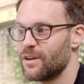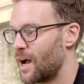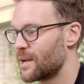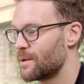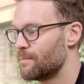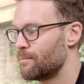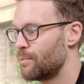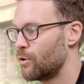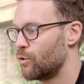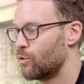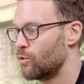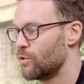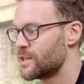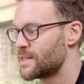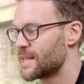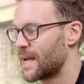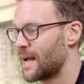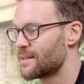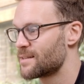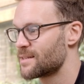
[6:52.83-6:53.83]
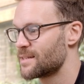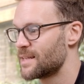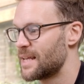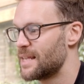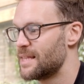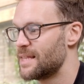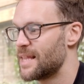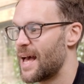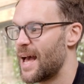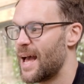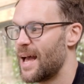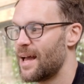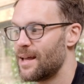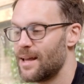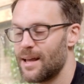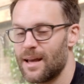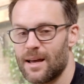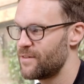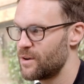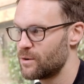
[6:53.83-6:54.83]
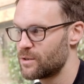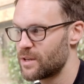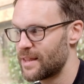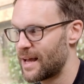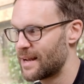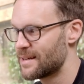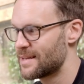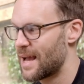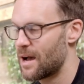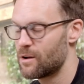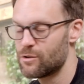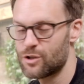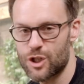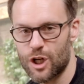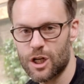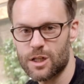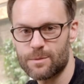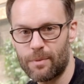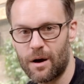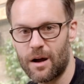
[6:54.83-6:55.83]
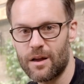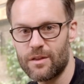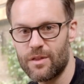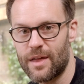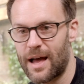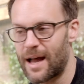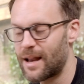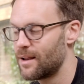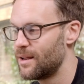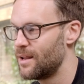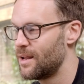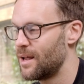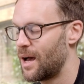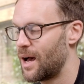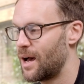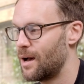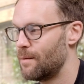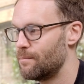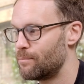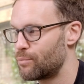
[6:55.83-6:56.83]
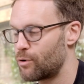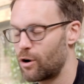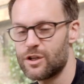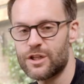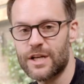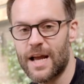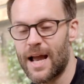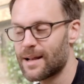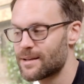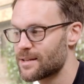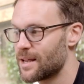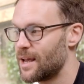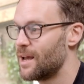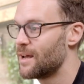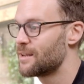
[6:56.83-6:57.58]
I can put all the tasks in there, filter that down just by that um, project,